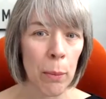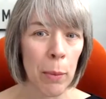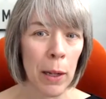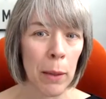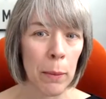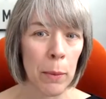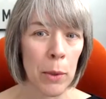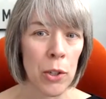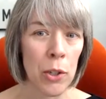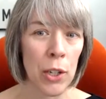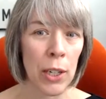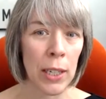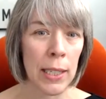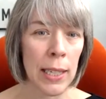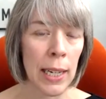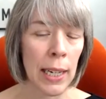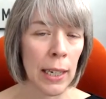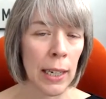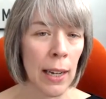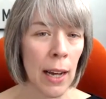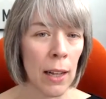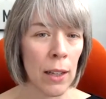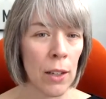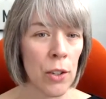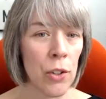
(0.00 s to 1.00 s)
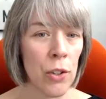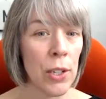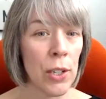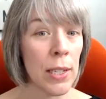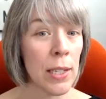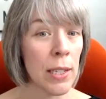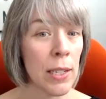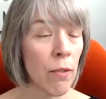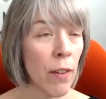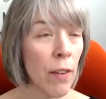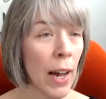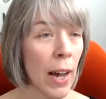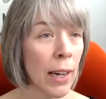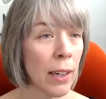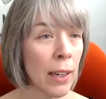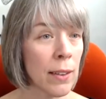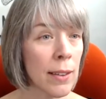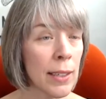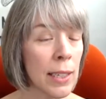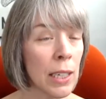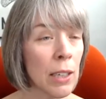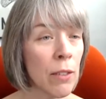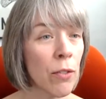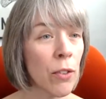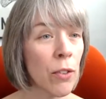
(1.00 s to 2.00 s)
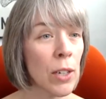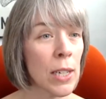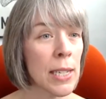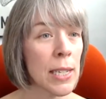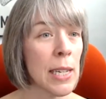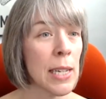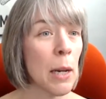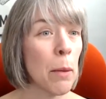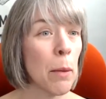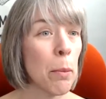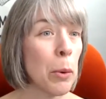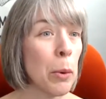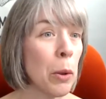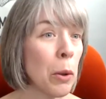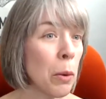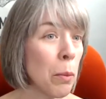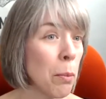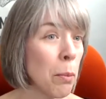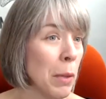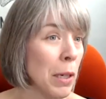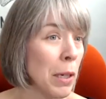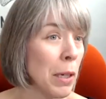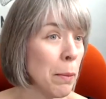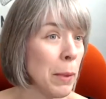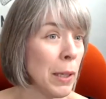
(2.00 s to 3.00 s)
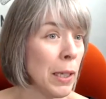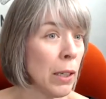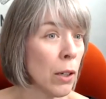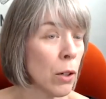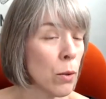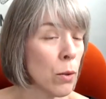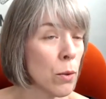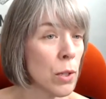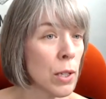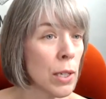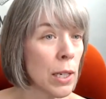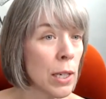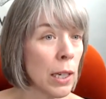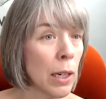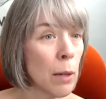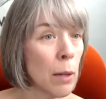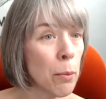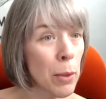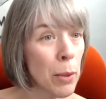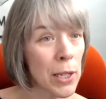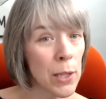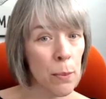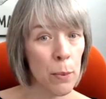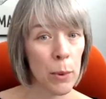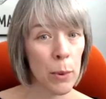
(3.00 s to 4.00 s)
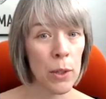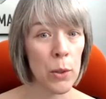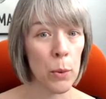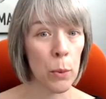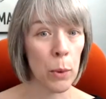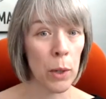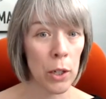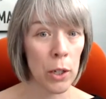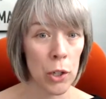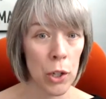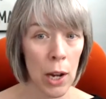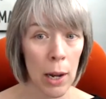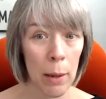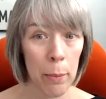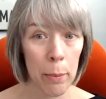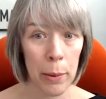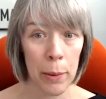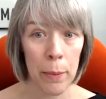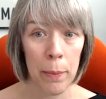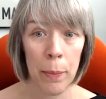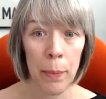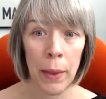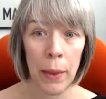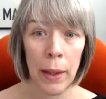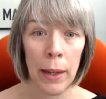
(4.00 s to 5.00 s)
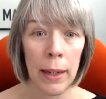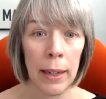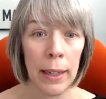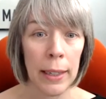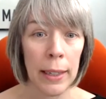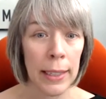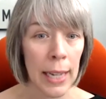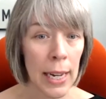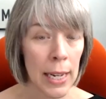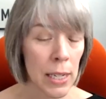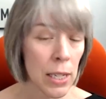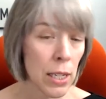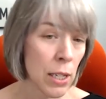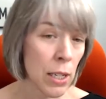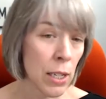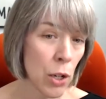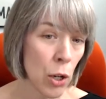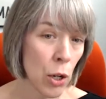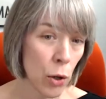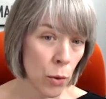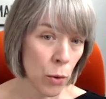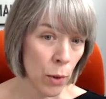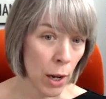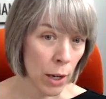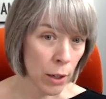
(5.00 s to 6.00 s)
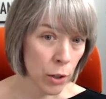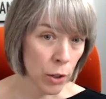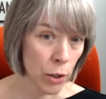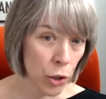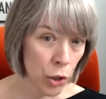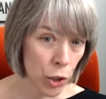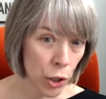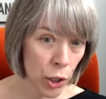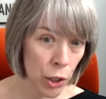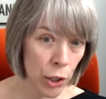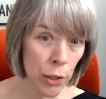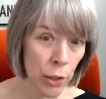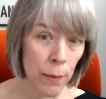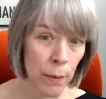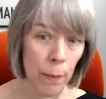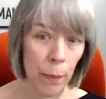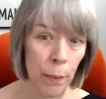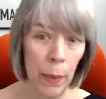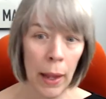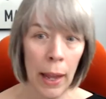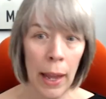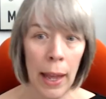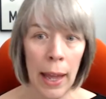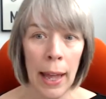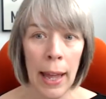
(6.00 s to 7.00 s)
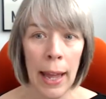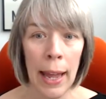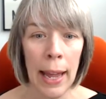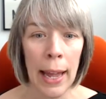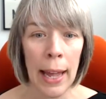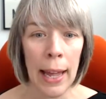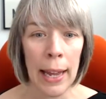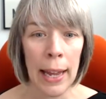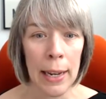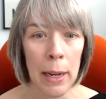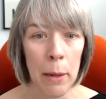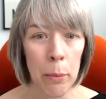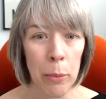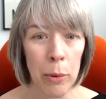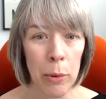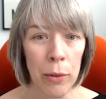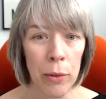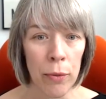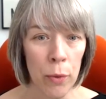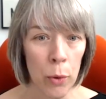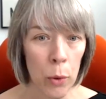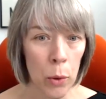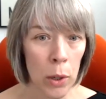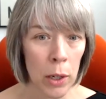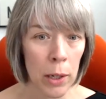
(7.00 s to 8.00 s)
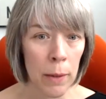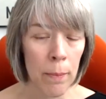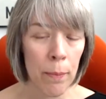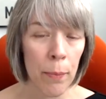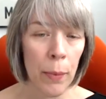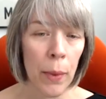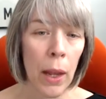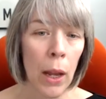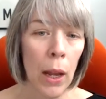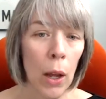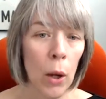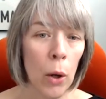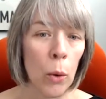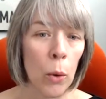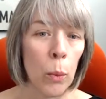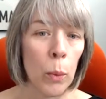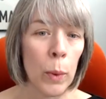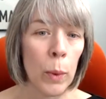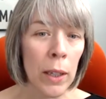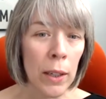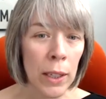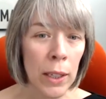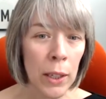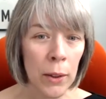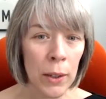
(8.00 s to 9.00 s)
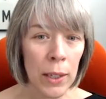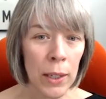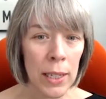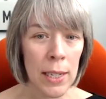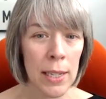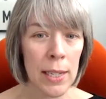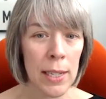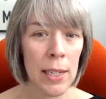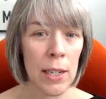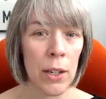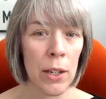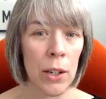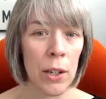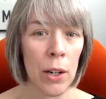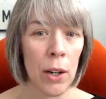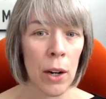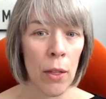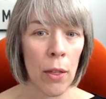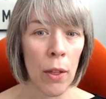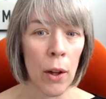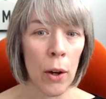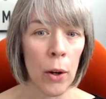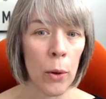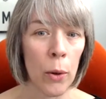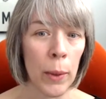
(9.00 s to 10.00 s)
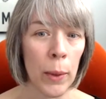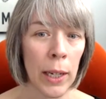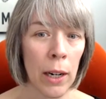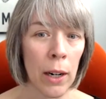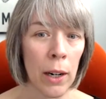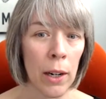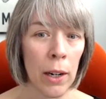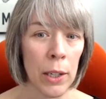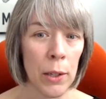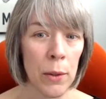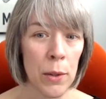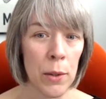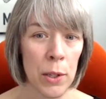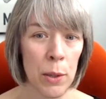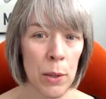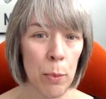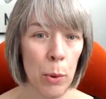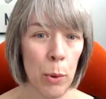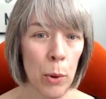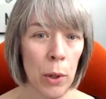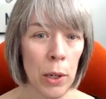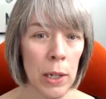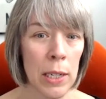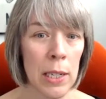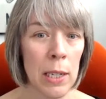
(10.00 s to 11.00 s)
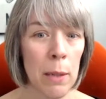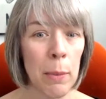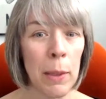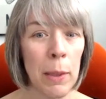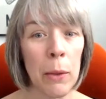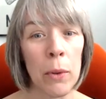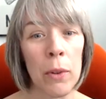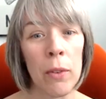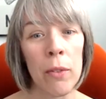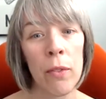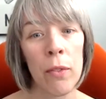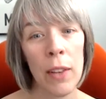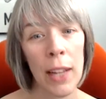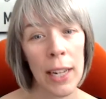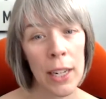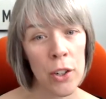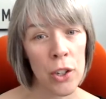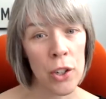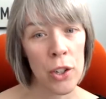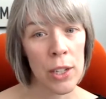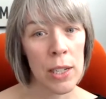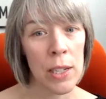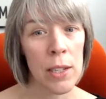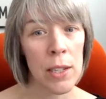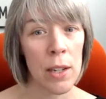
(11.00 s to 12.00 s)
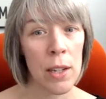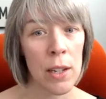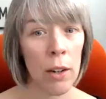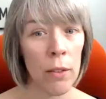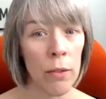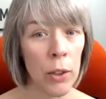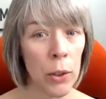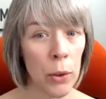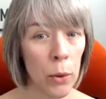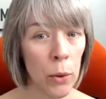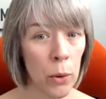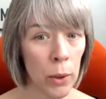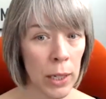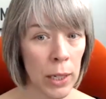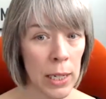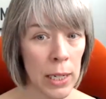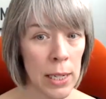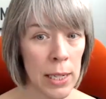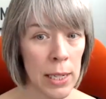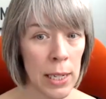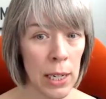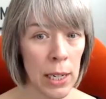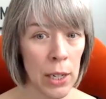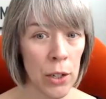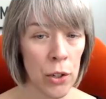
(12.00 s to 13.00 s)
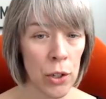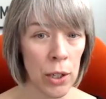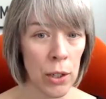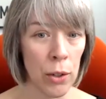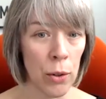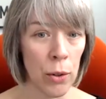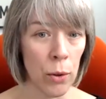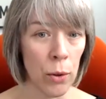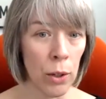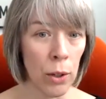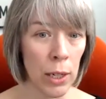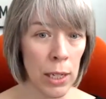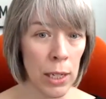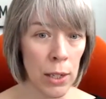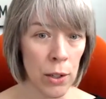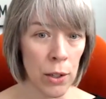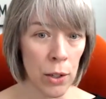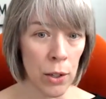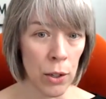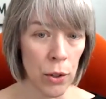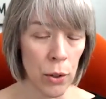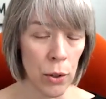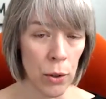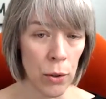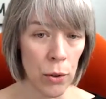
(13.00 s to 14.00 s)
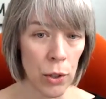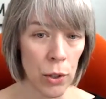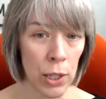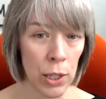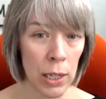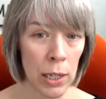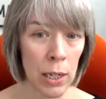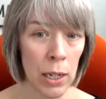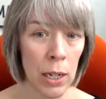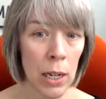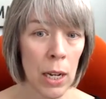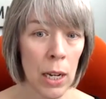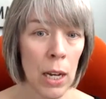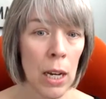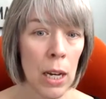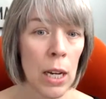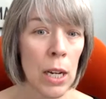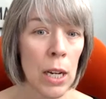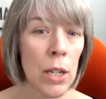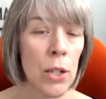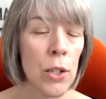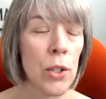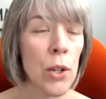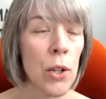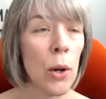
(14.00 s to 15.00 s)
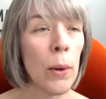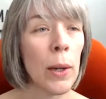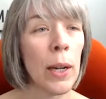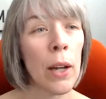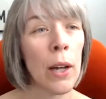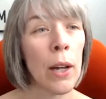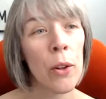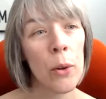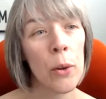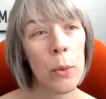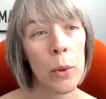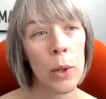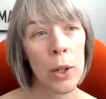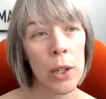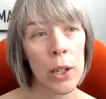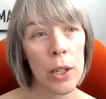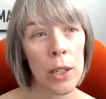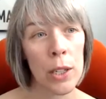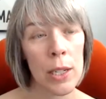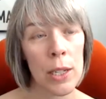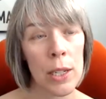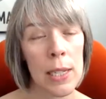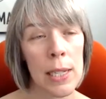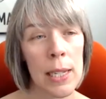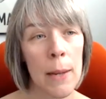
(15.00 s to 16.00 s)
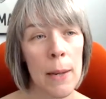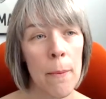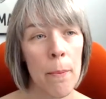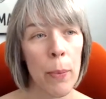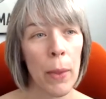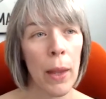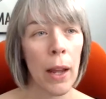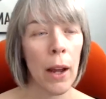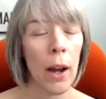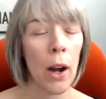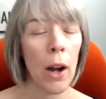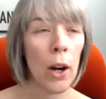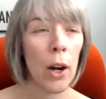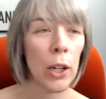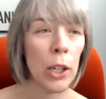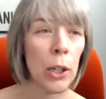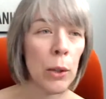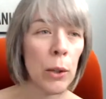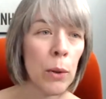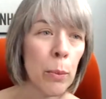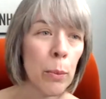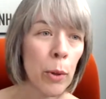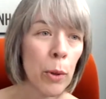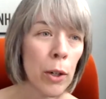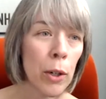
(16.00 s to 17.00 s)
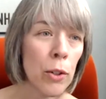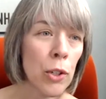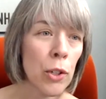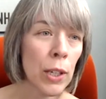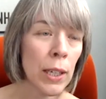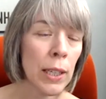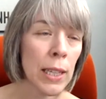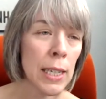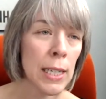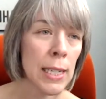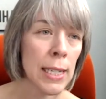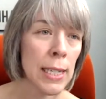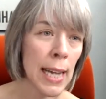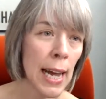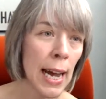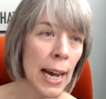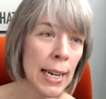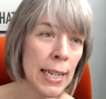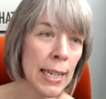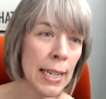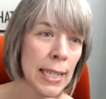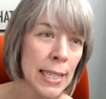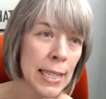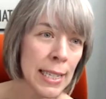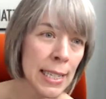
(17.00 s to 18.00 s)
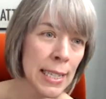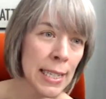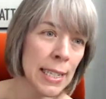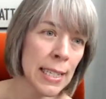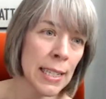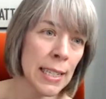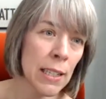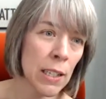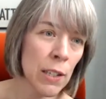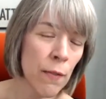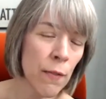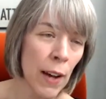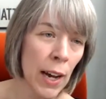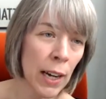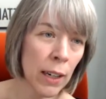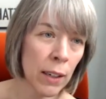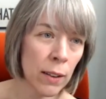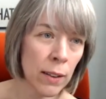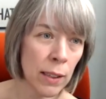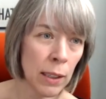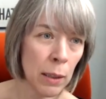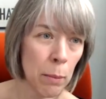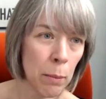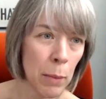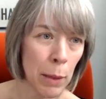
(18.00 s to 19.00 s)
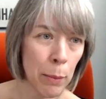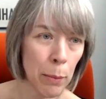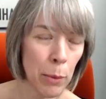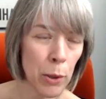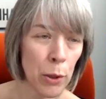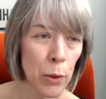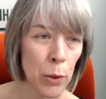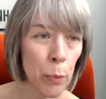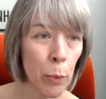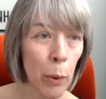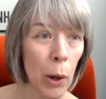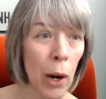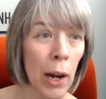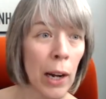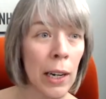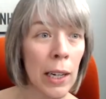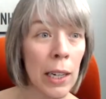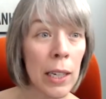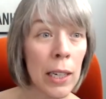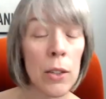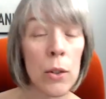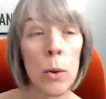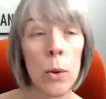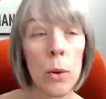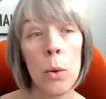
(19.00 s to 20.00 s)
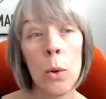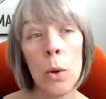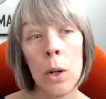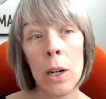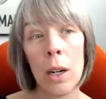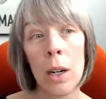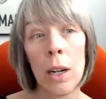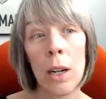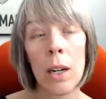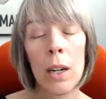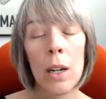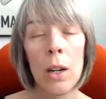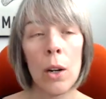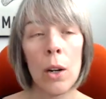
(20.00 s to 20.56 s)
publishing technologies to faculty? For example, maybe hosting a Pressbooks workshop. Yes, no, not sure. And number four, will you consider the OER you support to be reflections of your organization or institution? So in other words, are you approaching this as this is this faculty member's product or